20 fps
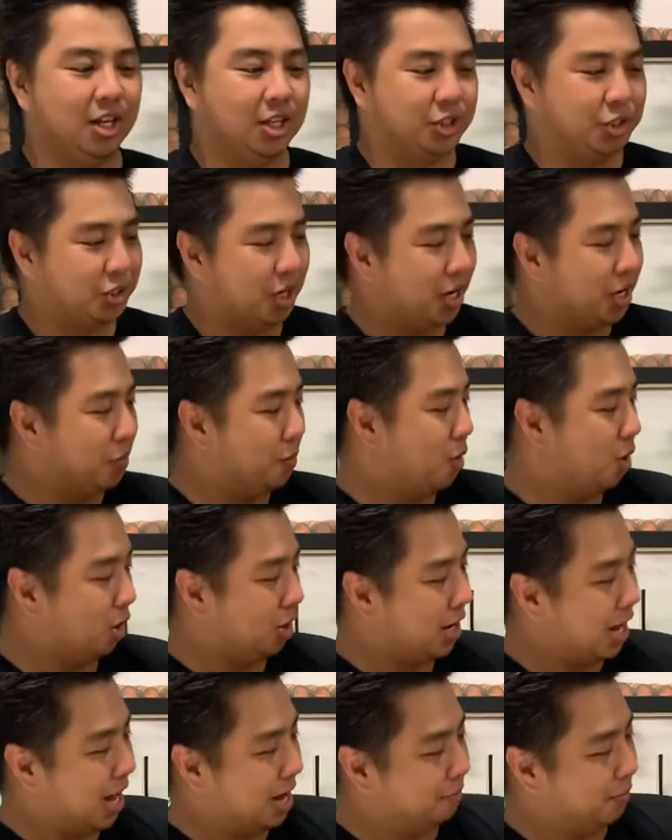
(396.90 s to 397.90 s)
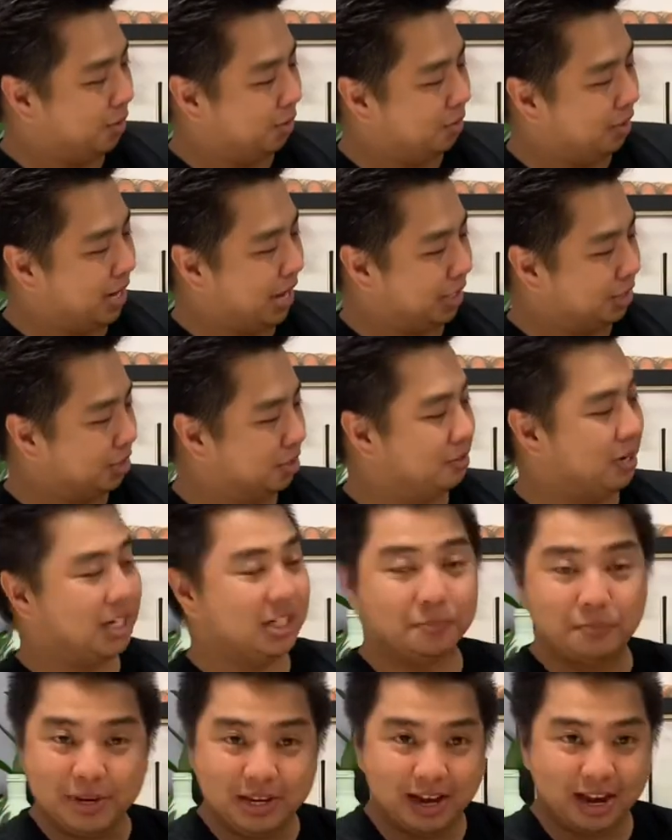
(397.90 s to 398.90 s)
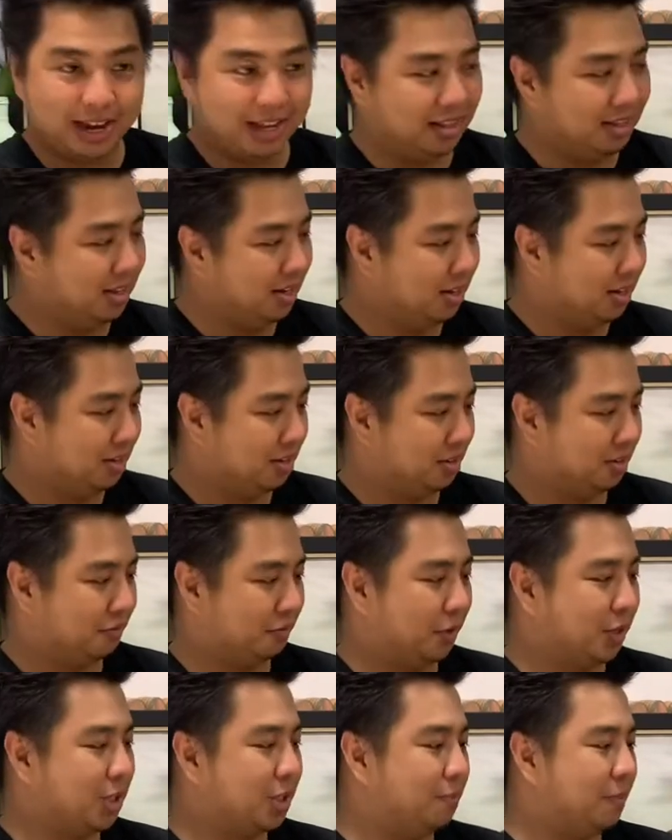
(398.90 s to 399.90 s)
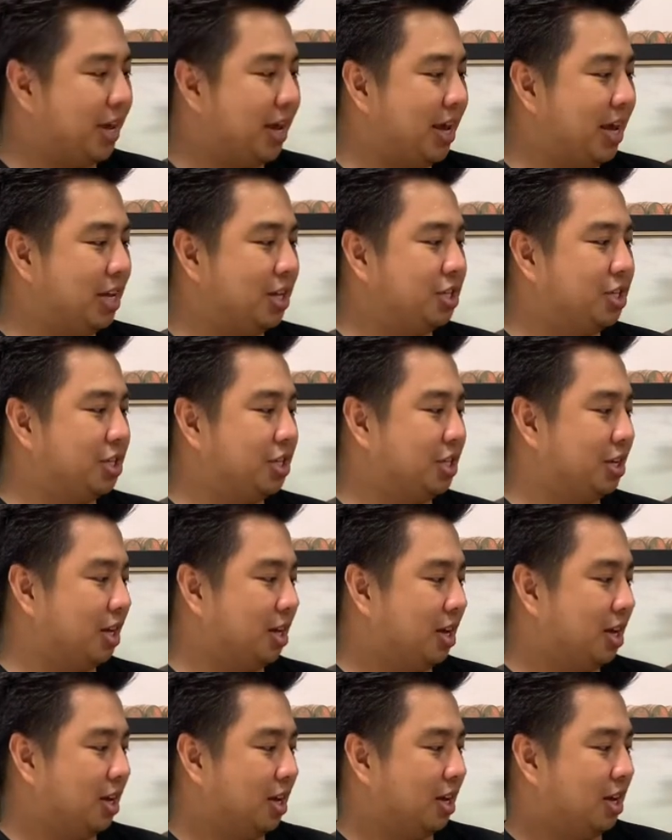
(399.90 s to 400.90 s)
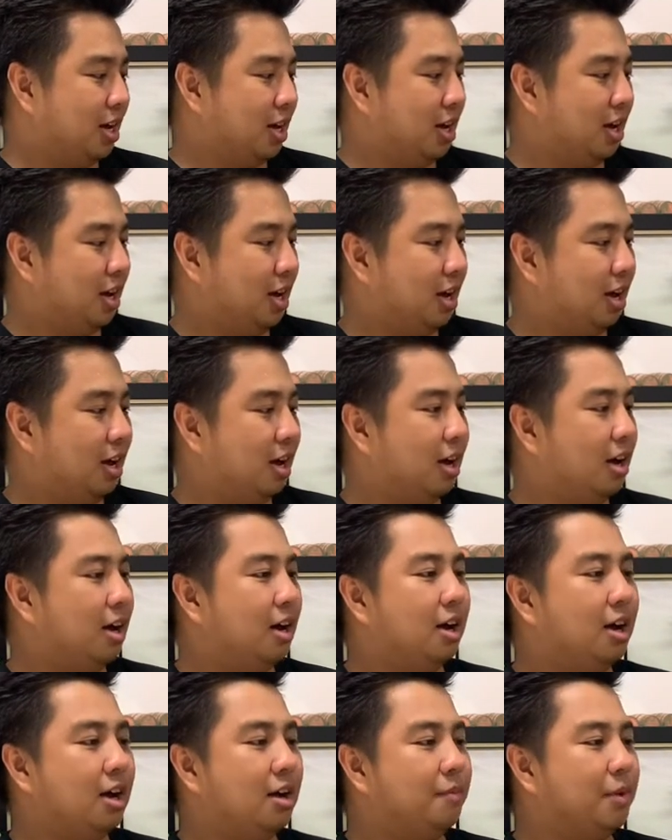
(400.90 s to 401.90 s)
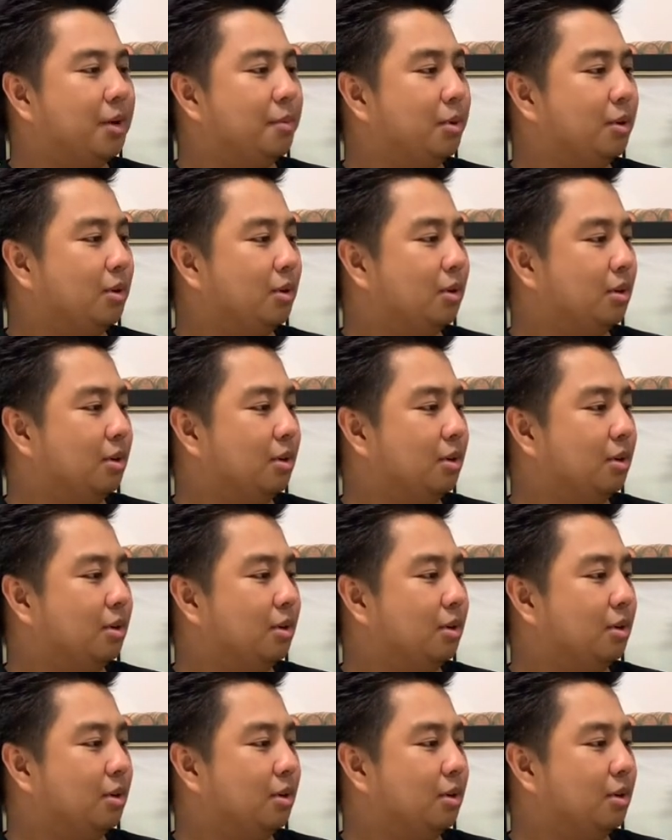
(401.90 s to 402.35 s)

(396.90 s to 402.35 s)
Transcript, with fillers: Johnnie Walker Highball Collection Recipe Guide, first page. Uh, ano ba?